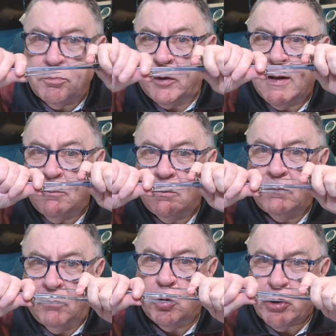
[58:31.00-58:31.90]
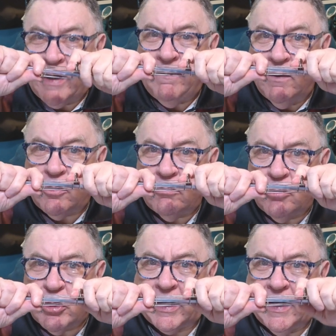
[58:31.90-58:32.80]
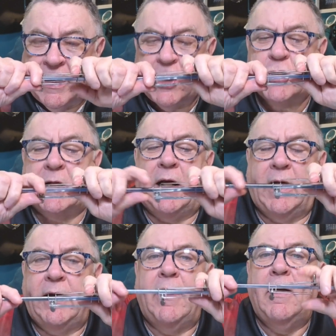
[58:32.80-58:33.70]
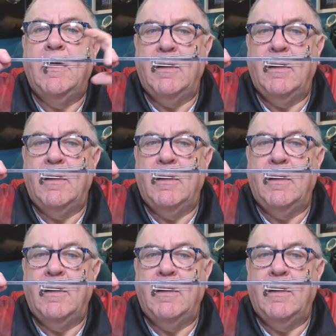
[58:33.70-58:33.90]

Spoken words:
pretty much in the chicken each side,